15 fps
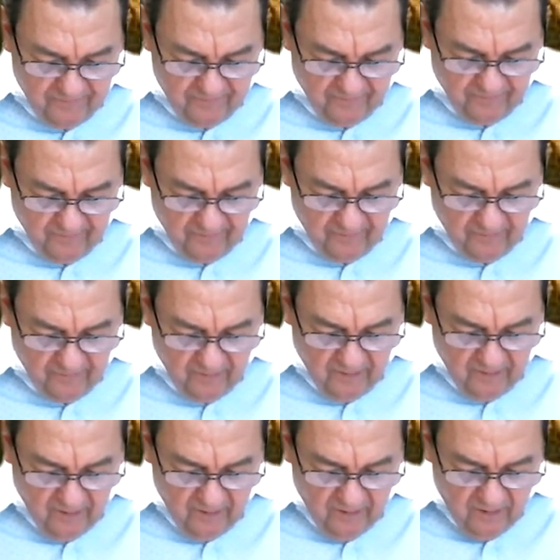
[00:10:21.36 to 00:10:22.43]

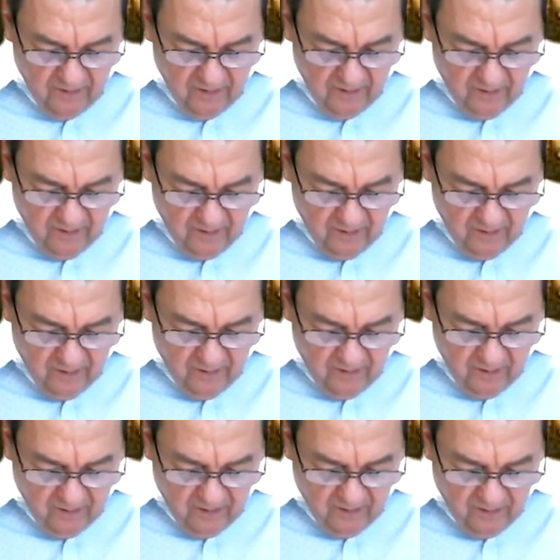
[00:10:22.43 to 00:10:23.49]

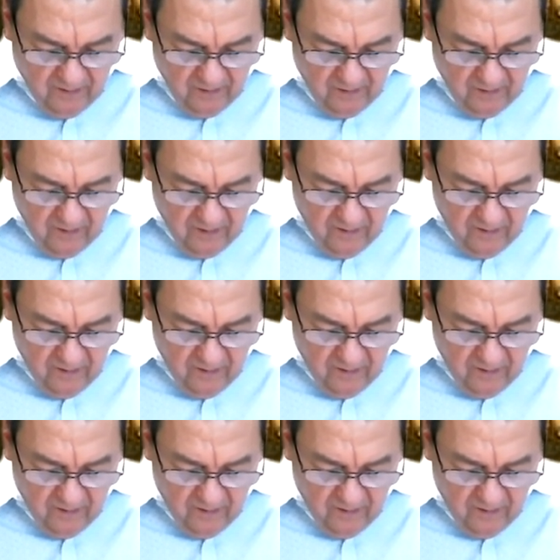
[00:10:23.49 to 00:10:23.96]
(no one is talking)